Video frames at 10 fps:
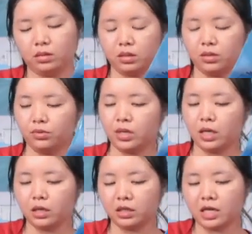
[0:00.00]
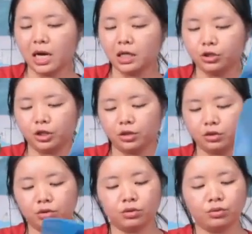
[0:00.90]
uh, you can't touch it,
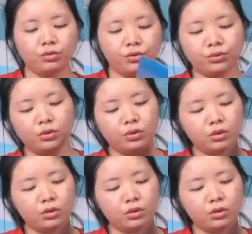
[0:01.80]
so you